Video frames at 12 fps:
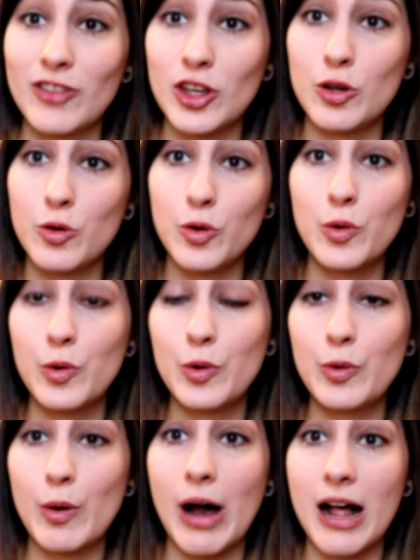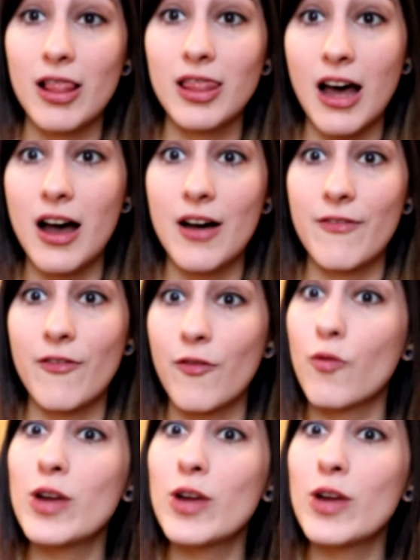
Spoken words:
of you who love